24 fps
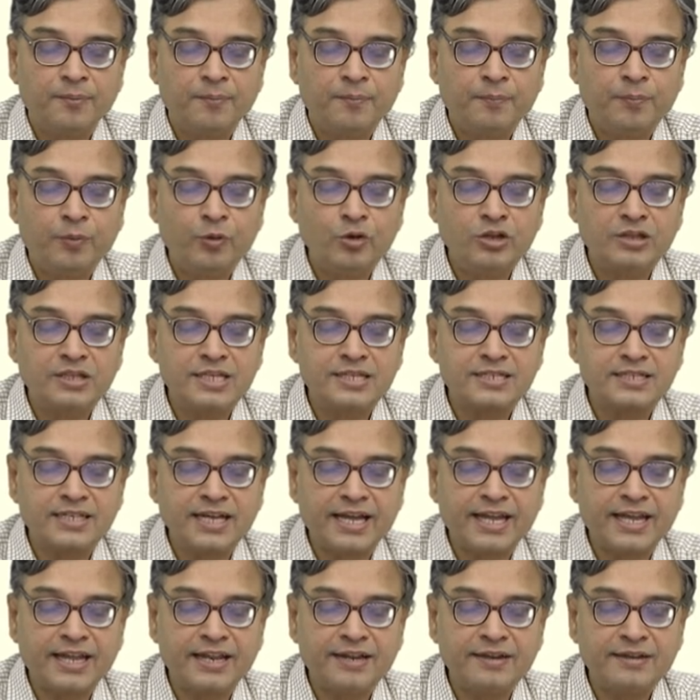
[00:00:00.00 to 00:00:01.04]
put the
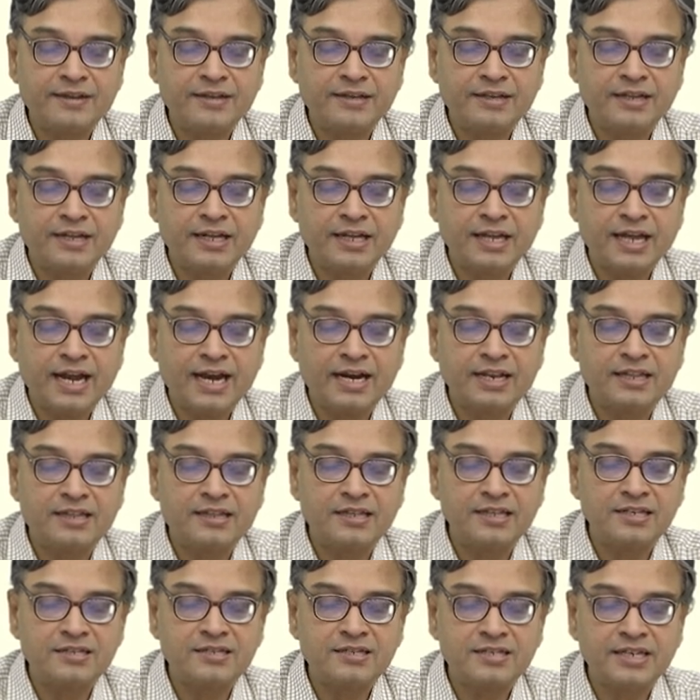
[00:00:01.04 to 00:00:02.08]
sign, and
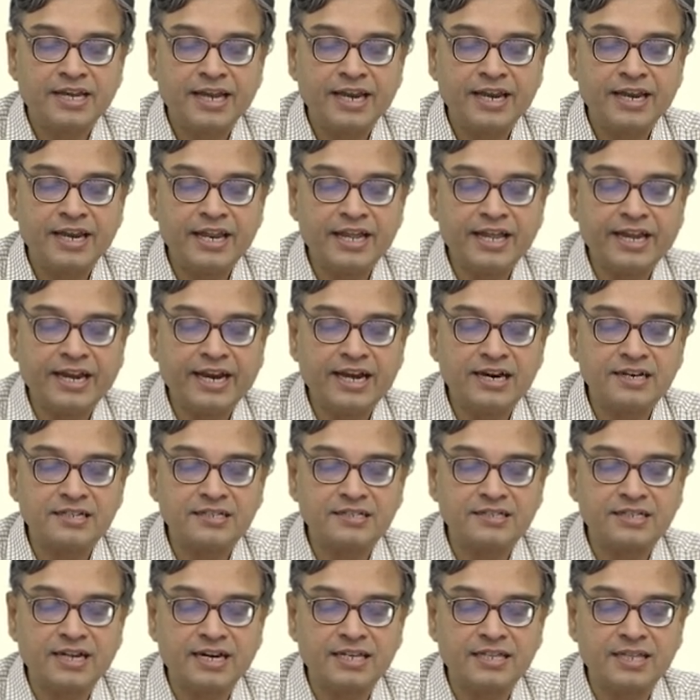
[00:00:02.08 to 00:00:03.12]
this indicates
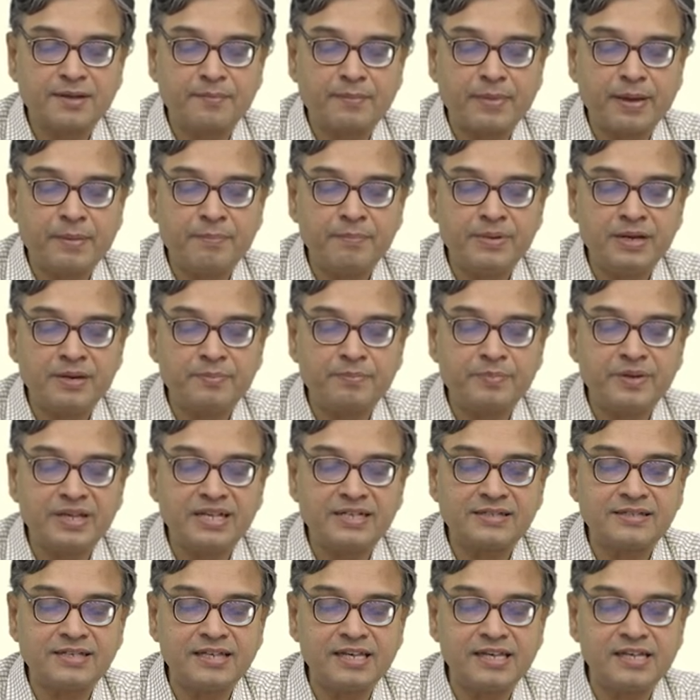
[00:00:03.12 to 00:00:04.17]
that the member B
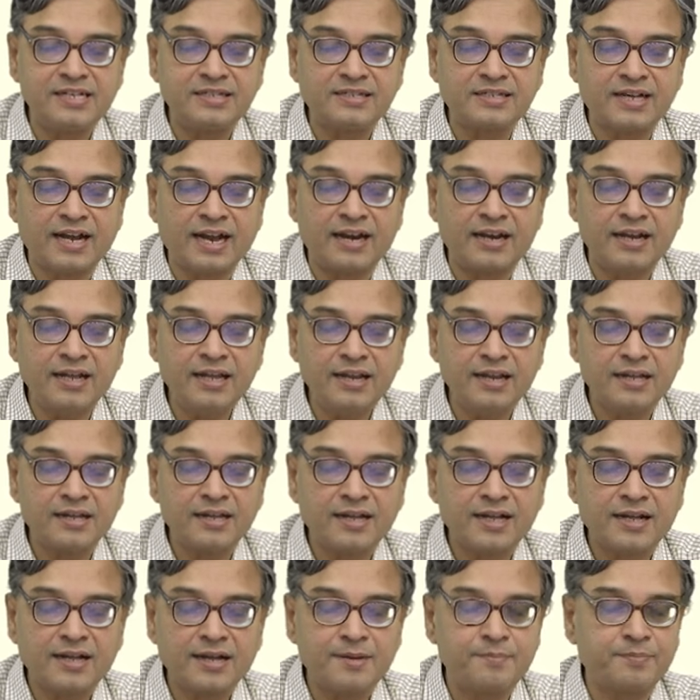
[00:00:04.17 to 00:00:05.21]
C is under
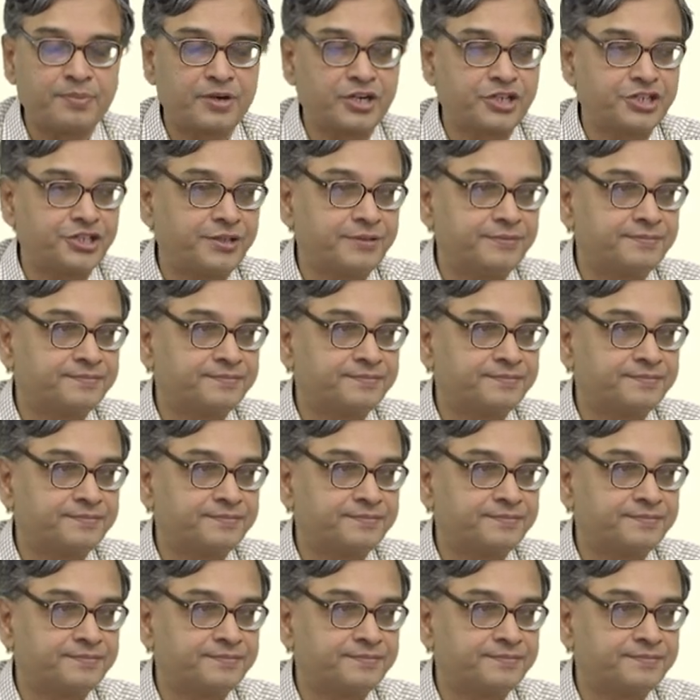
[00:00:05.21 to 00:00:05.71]
compression.